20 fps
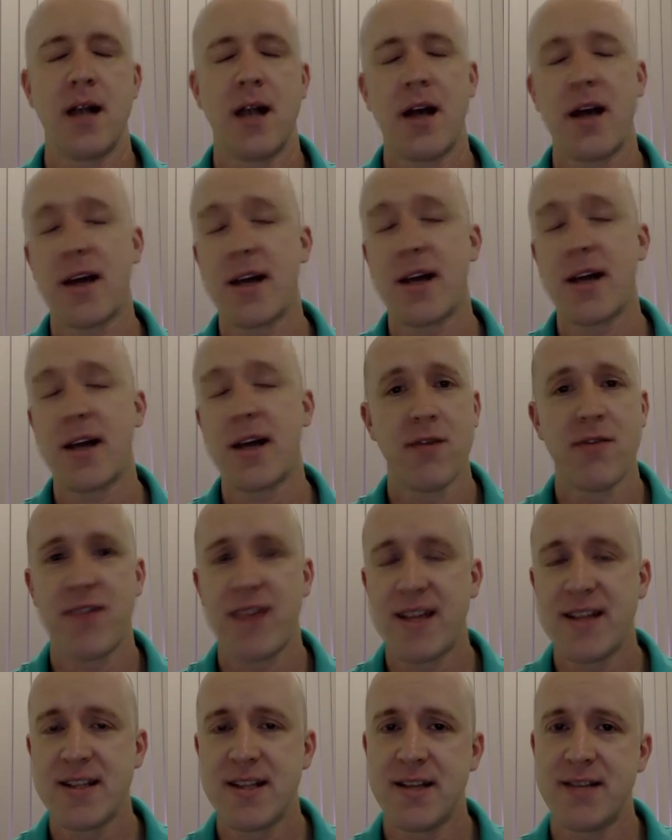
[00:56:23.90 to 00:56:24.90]
Like a lot of
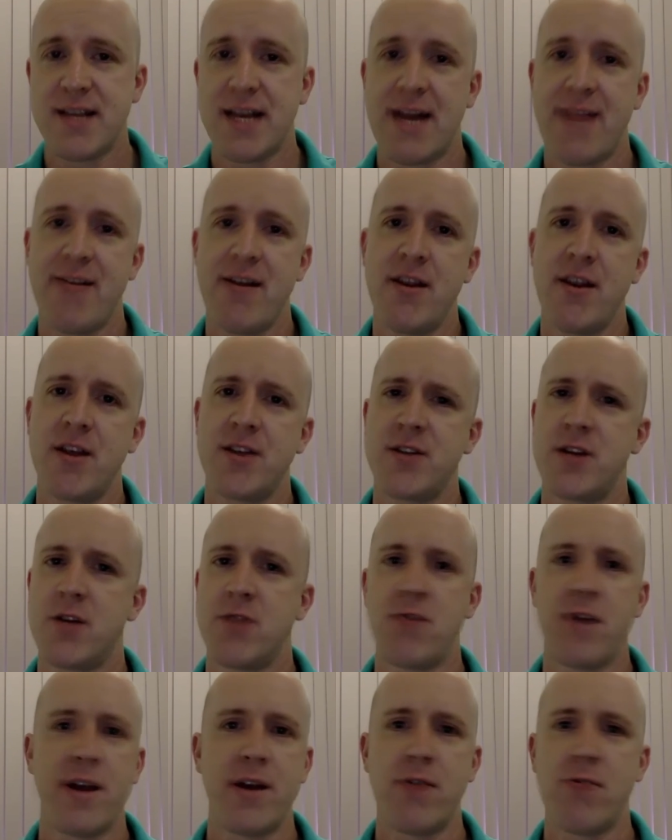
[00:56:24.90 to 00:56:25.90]
things in this area, there's
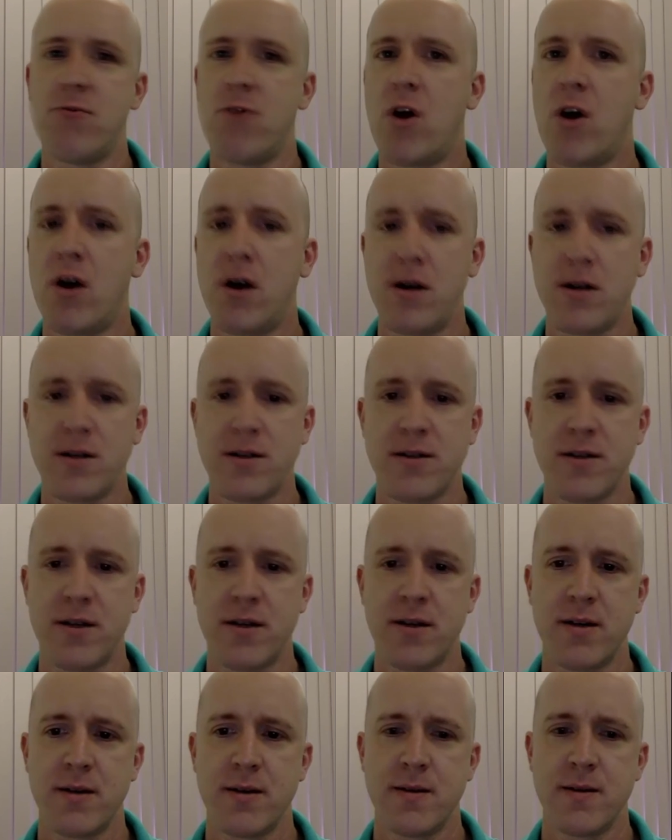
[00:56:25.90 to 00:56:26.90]
no right and wrong
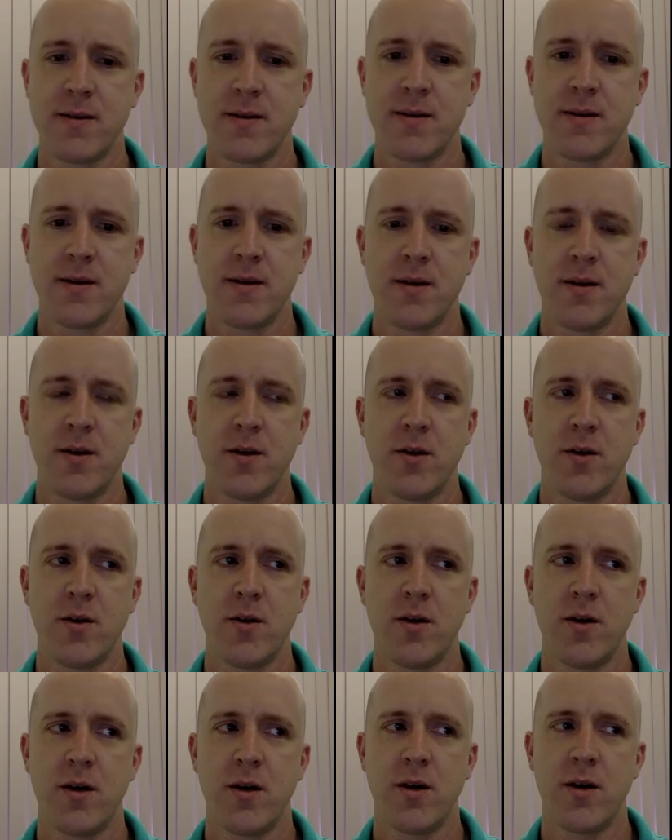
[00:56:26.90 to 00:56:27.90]
answer.
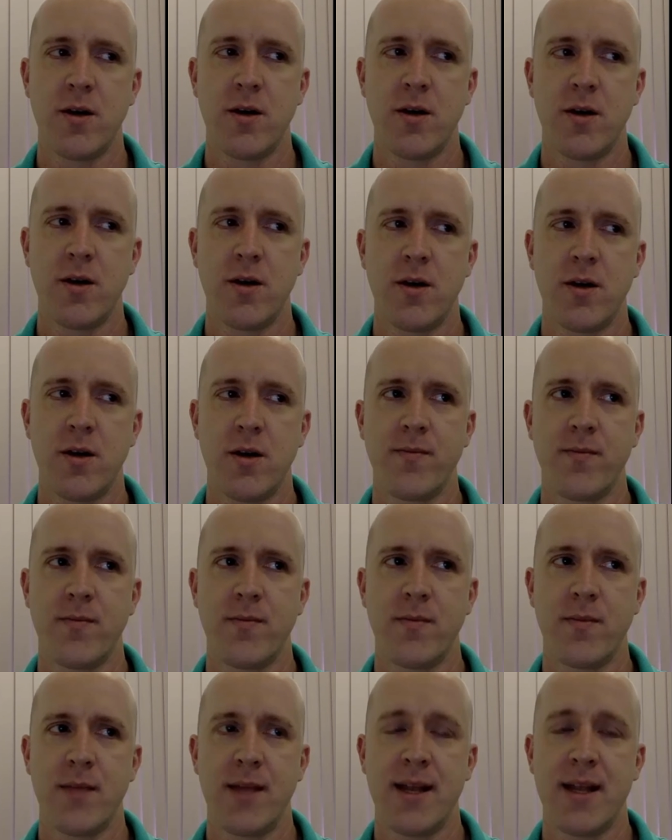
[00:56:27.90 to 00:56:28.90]
Um,
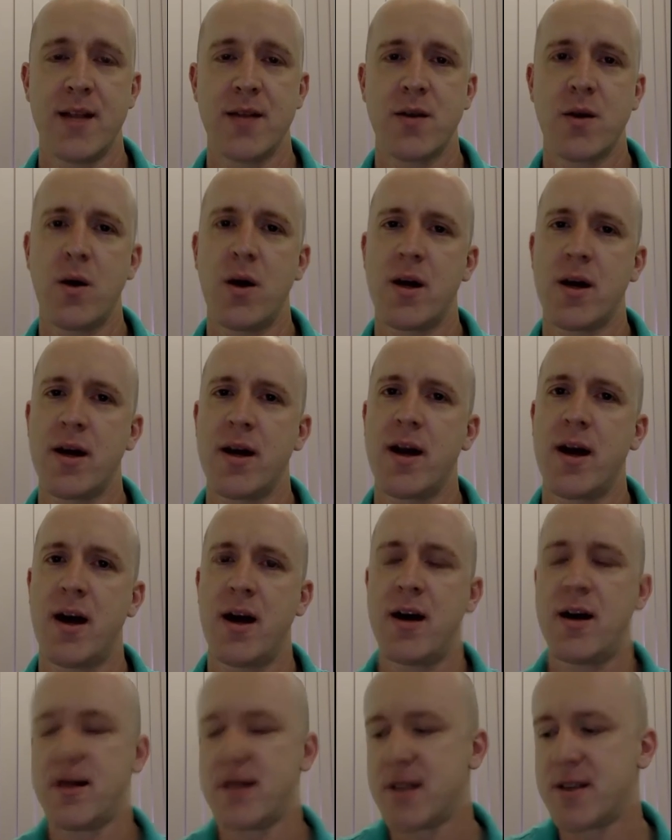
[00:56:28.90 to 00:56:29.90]
and it's quite, kind of
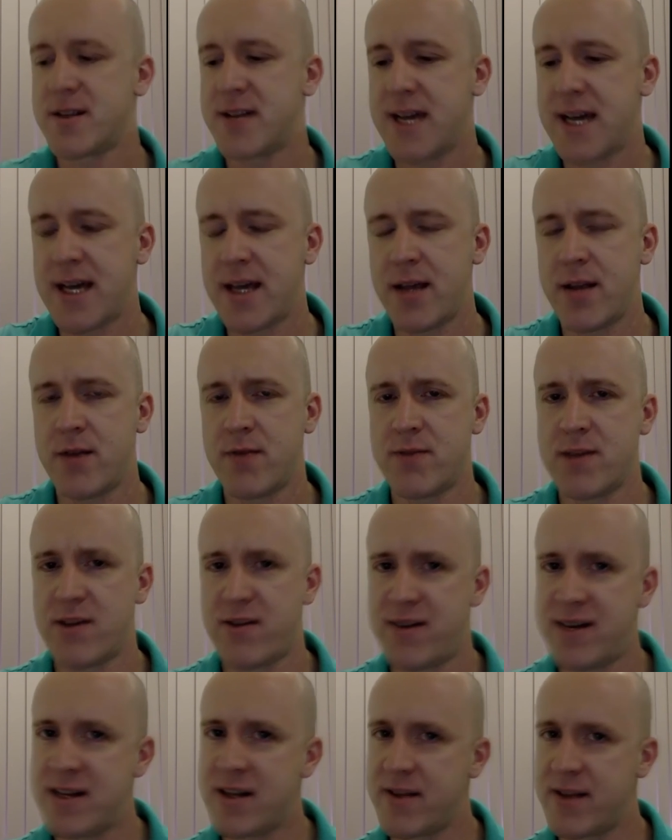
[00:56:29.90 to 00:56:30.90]
hard to say you've
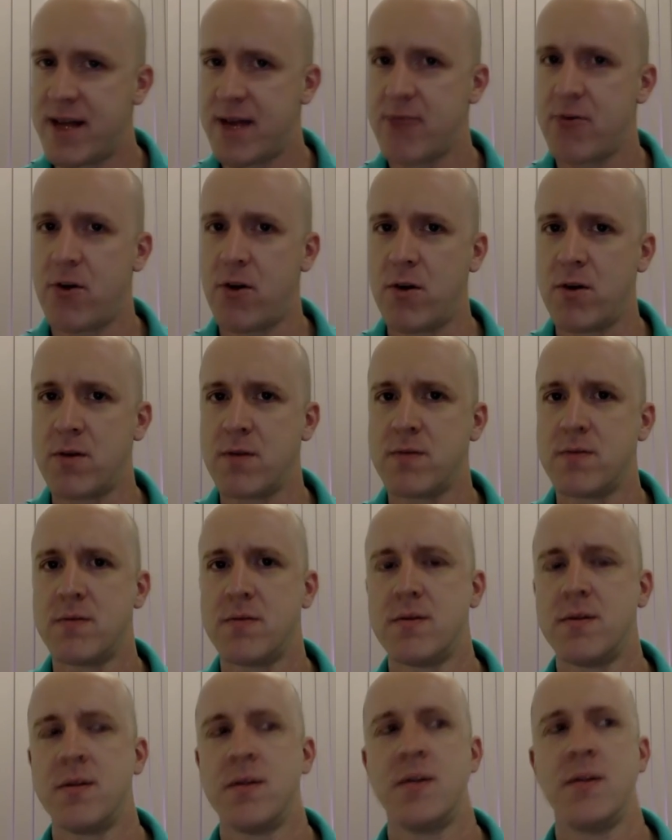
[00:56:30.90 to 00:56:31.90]
definitely done that wrong.
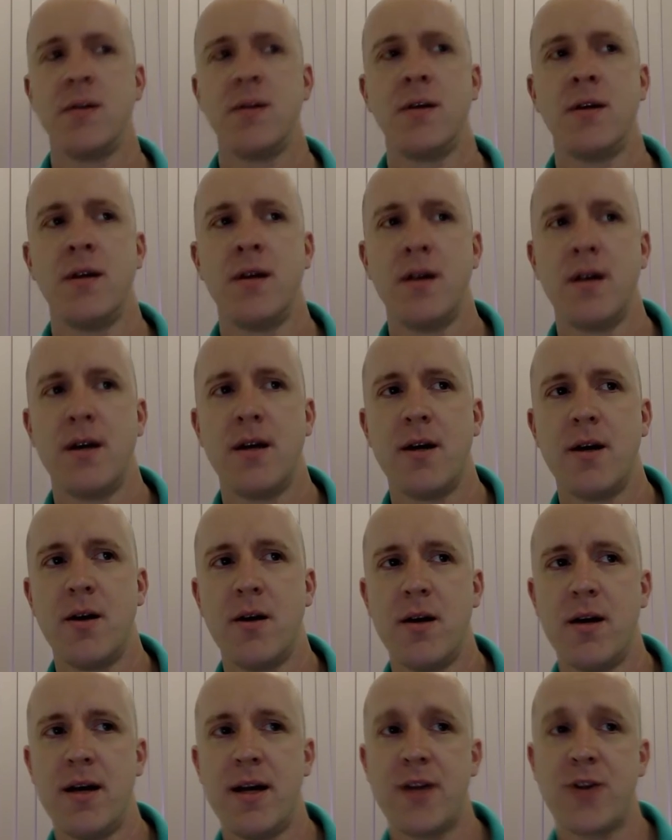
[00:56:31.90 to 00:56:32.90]

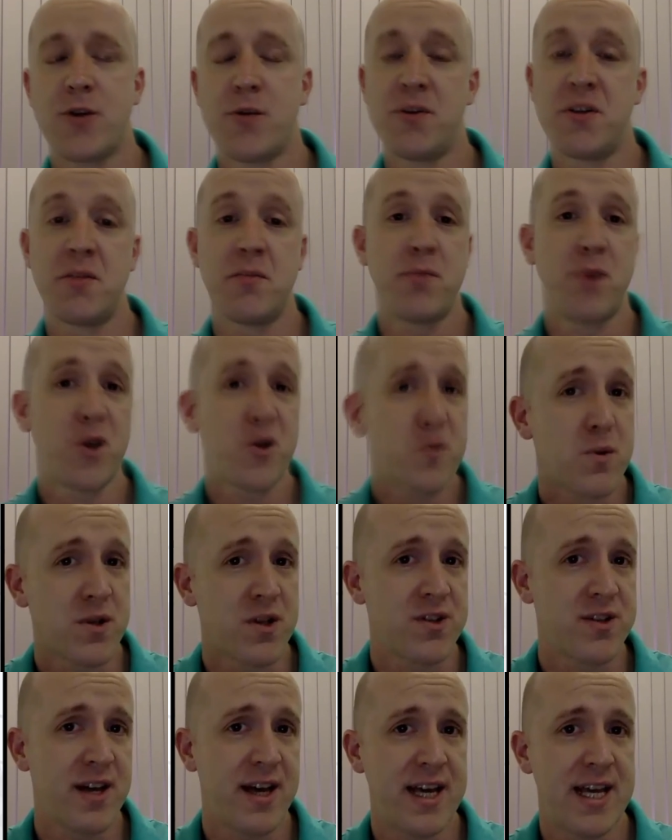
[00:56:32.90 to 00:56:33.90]
It's almost
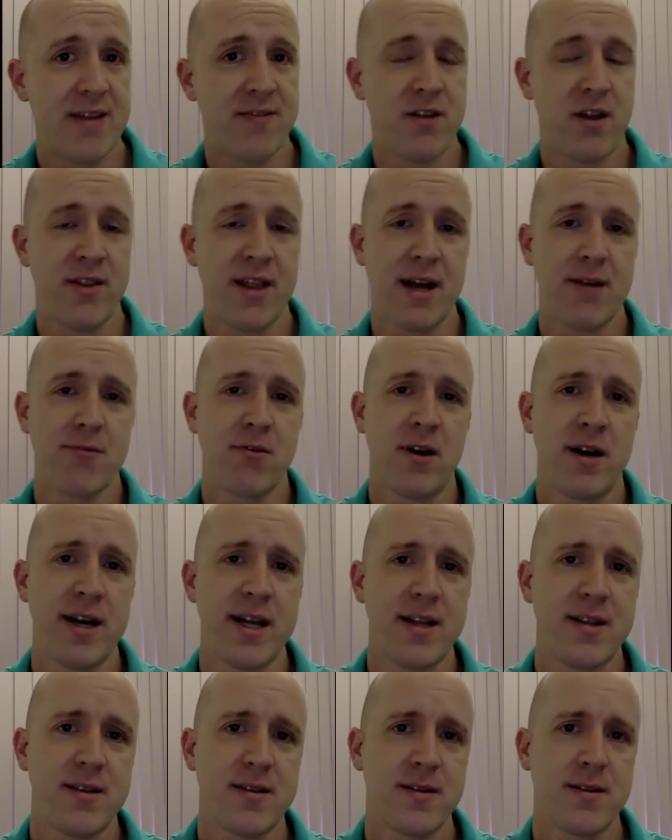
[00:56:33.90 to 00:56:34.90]
impossible to say you've done that
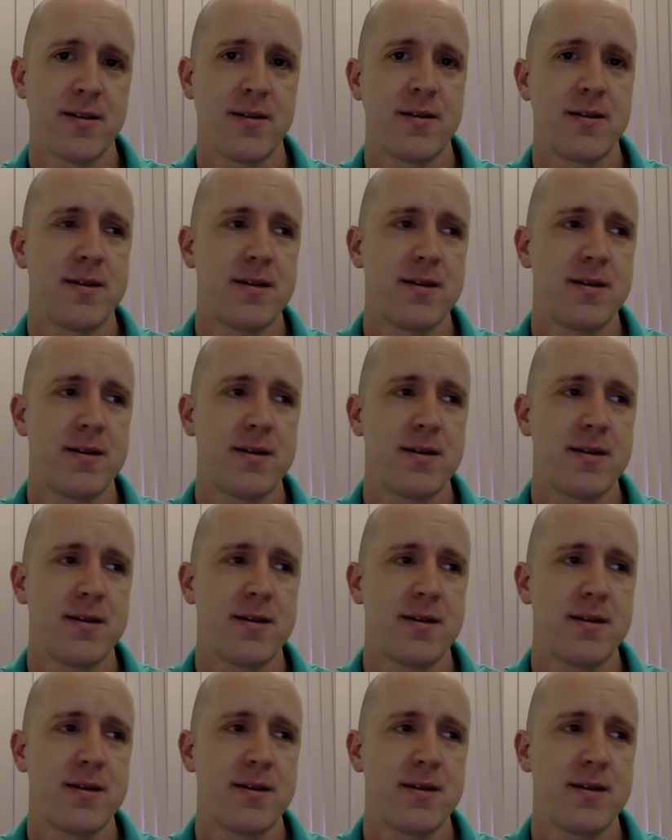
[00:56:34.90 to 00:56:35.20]
right.